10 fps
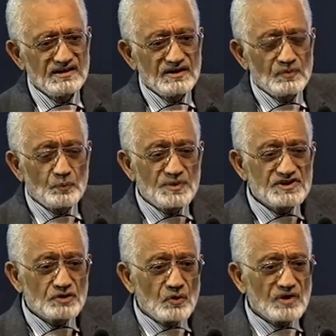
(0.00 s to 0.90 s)
which
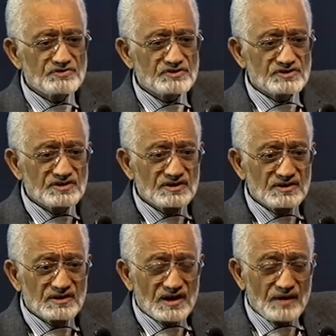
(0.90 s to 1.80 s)
costs
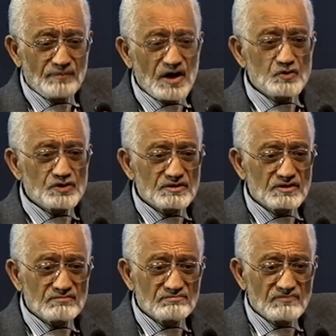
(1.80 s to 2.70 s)
about
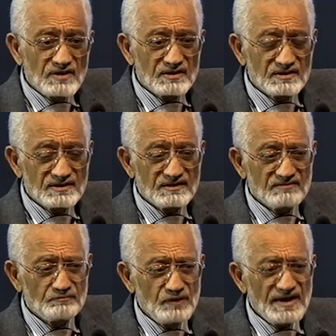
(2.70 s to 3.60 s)

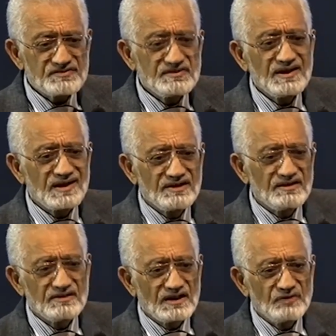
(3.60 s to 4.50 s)
less than
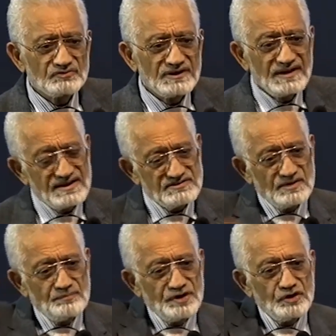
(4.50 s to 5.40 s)
100,000 as
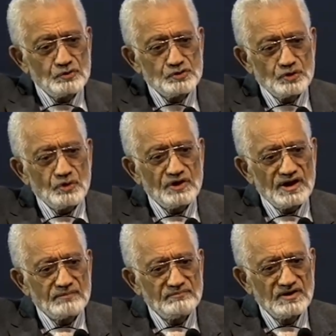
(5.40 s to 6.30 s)
compared to
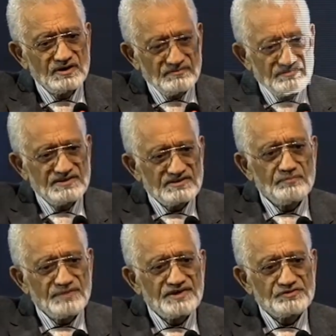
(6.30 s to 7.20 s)
Eurodown, when
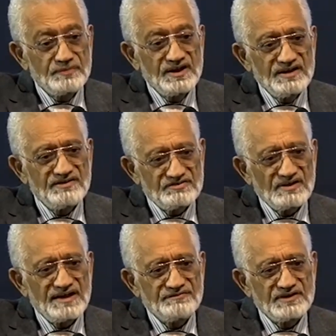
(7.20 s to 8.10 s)
somebody is burned, it's
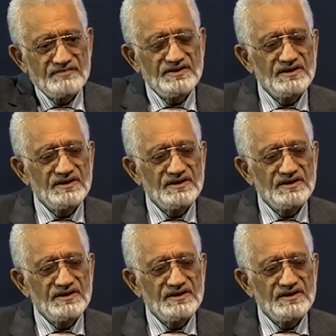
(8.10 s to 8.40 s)
life-saving,